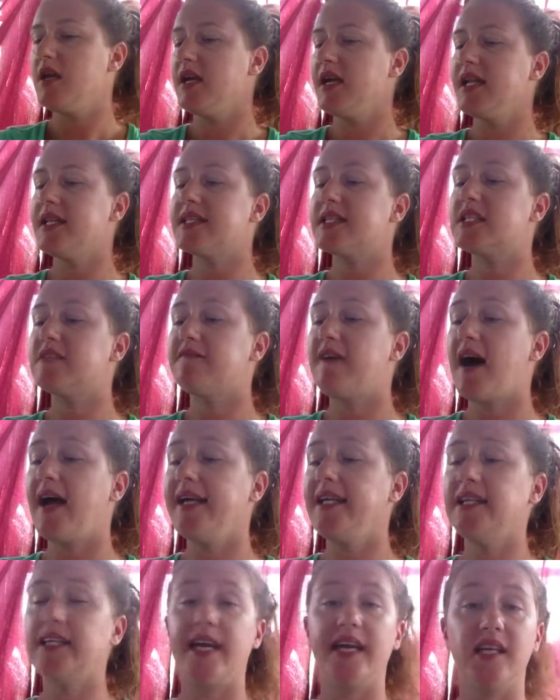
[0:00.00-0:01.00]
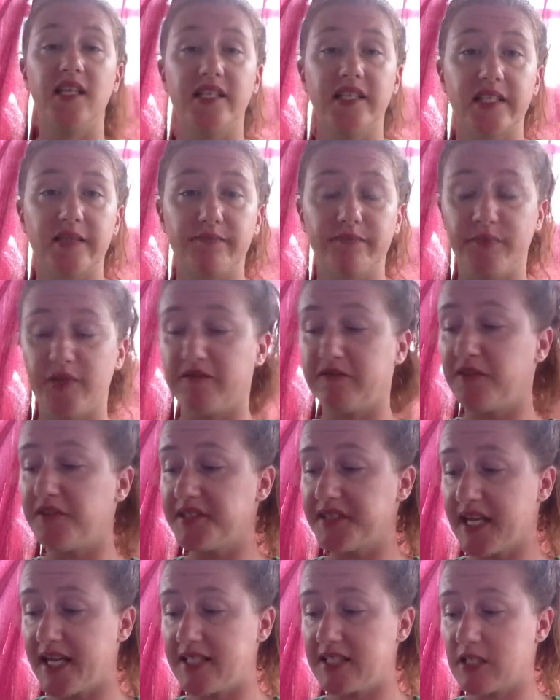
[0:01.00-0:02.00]
It's Divine Legs. The full
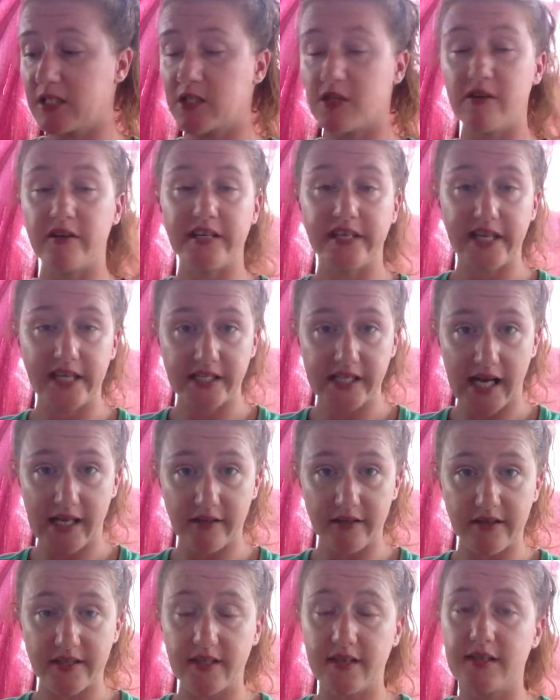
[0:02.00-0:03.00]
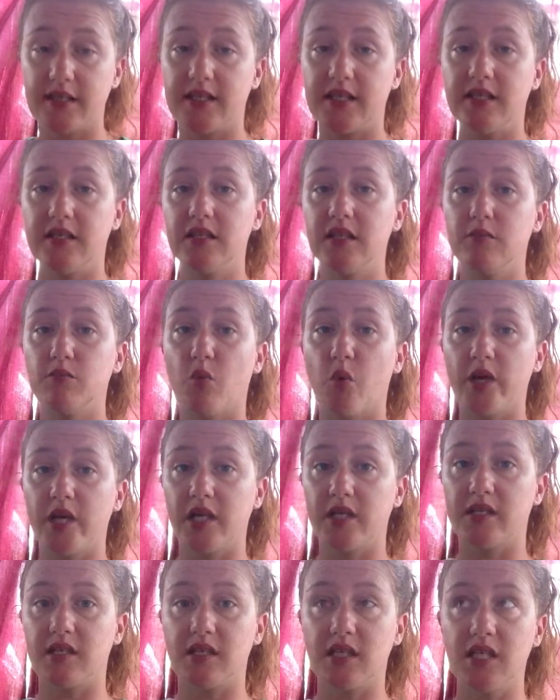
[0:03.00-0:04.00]
size is $38. It's a tinted
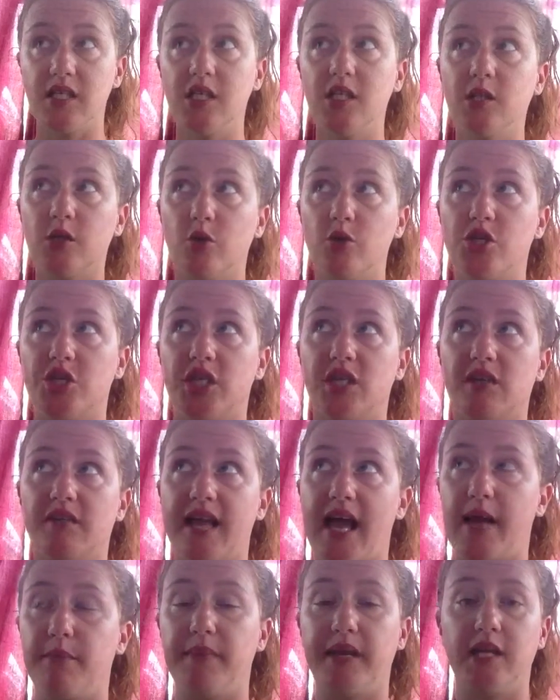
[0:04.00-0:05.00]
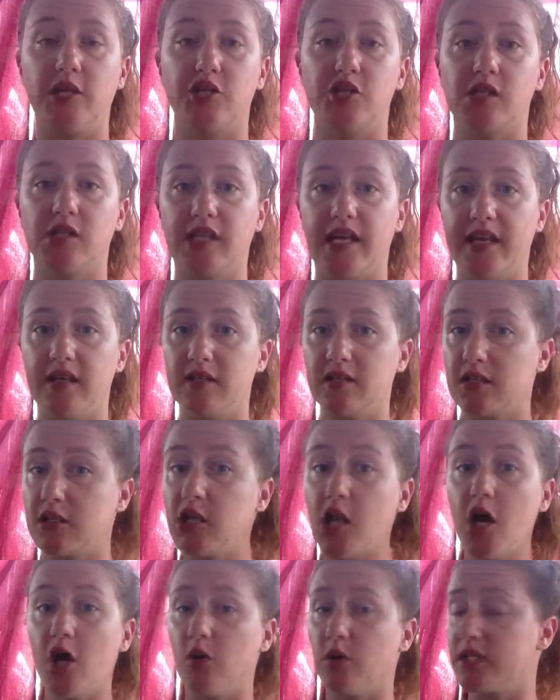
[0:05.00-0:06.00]
it's a tinted lotion that makes your legs
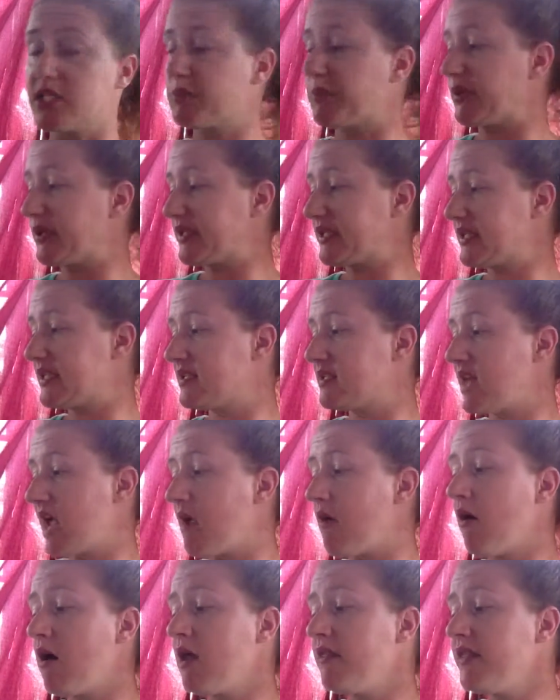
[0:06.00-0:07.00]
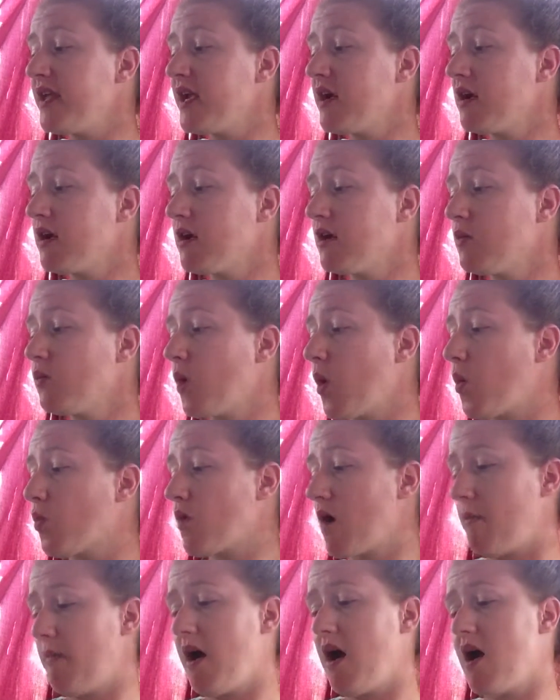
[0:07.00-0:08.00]
glow. It's supposed to stay on there and won't
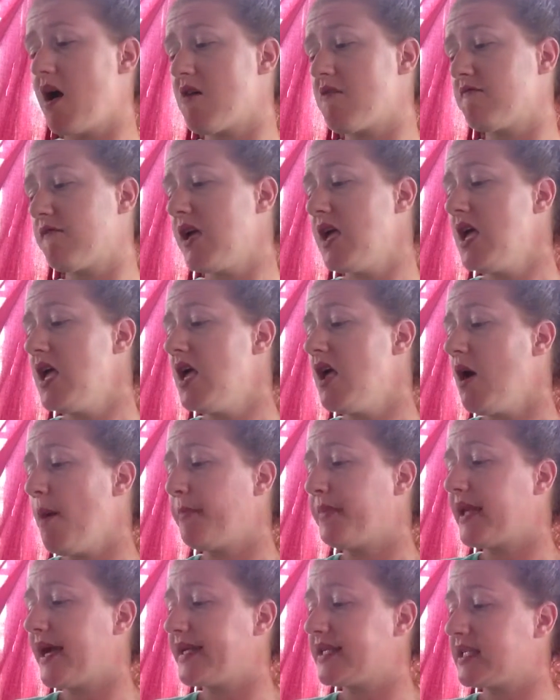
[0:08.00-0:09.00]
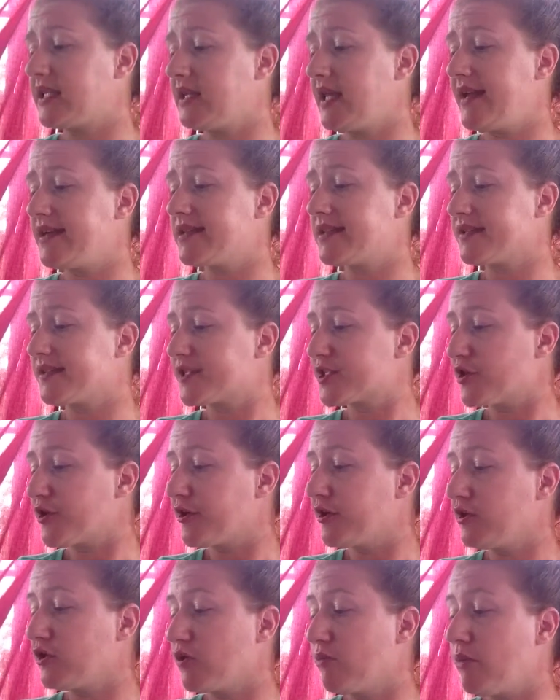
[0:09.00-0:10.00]
rub off. Apply to legs in a
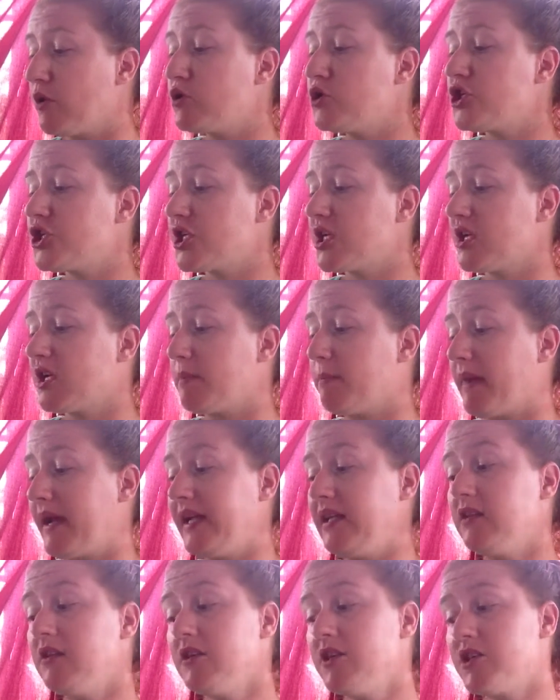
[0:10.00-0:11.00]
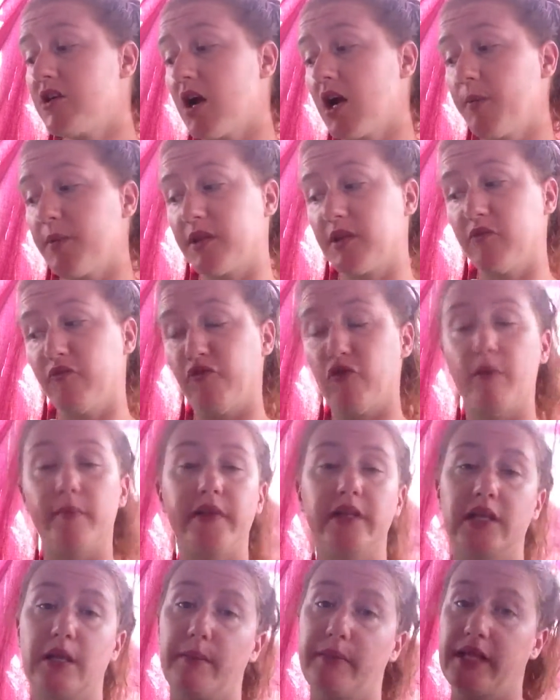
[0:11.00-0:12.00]
circular motion. It may look dark, but the
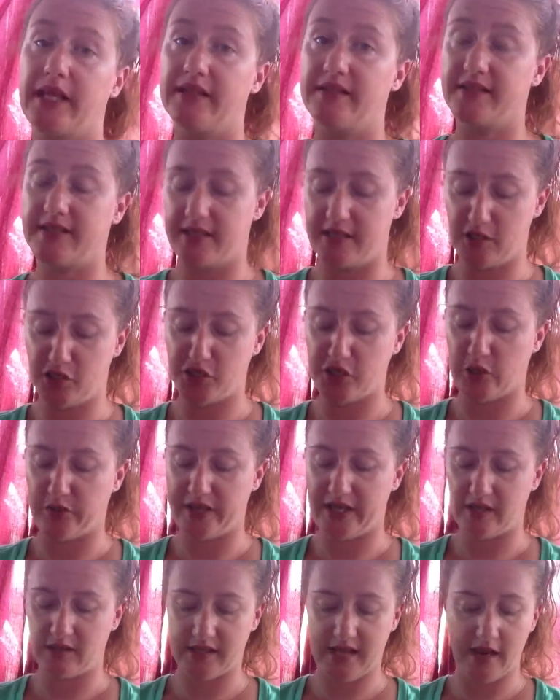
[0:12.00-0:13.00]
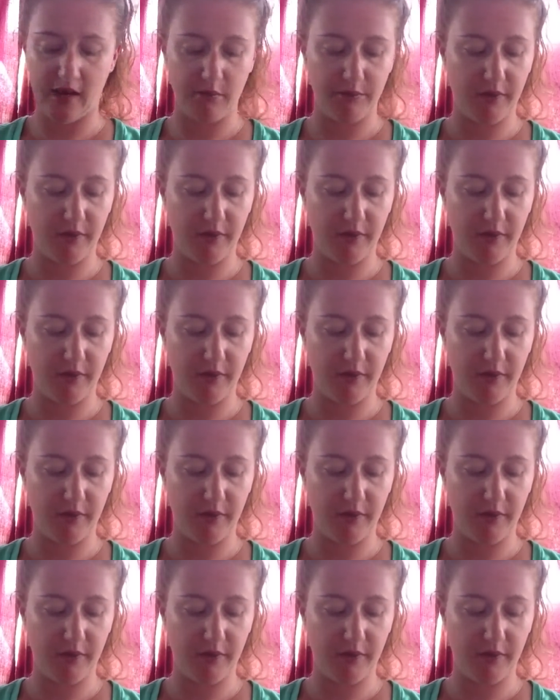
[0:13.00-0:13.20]
formula blends in, so they say.